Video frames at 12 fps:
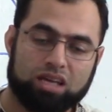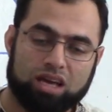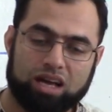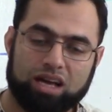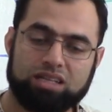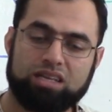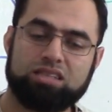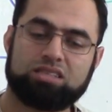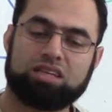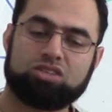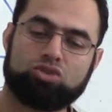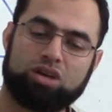and he
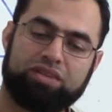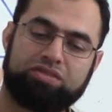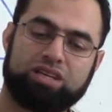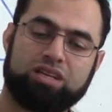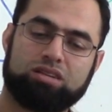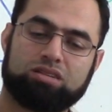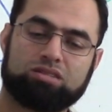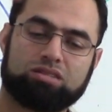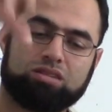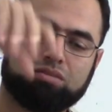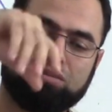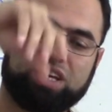sent to every
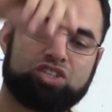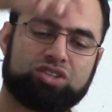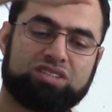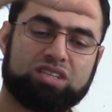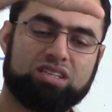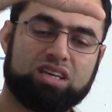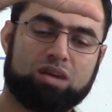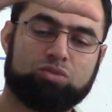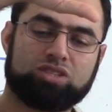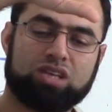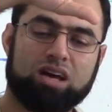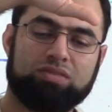major city a
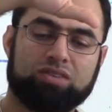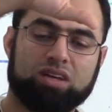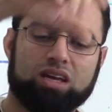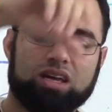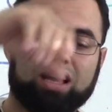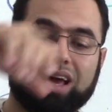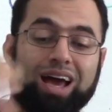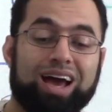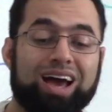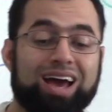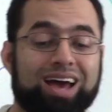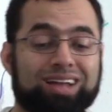mushaf
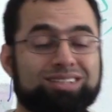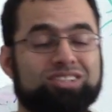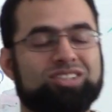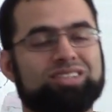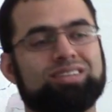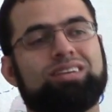and